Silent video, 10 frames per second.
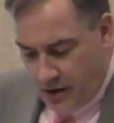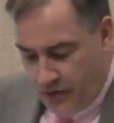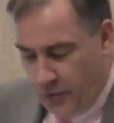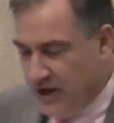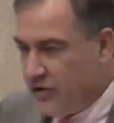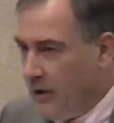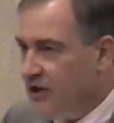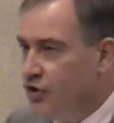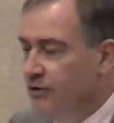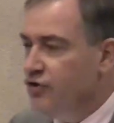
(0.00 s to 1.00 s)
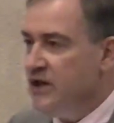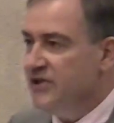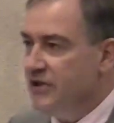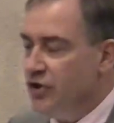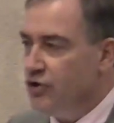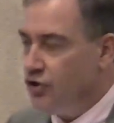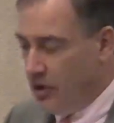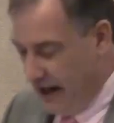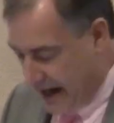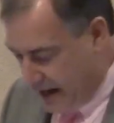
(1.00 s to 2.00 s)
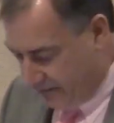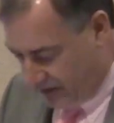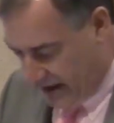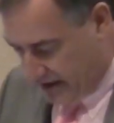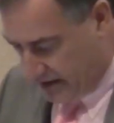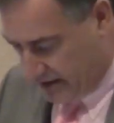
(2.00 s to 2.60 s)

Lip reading: The resurrection of Jesus should have then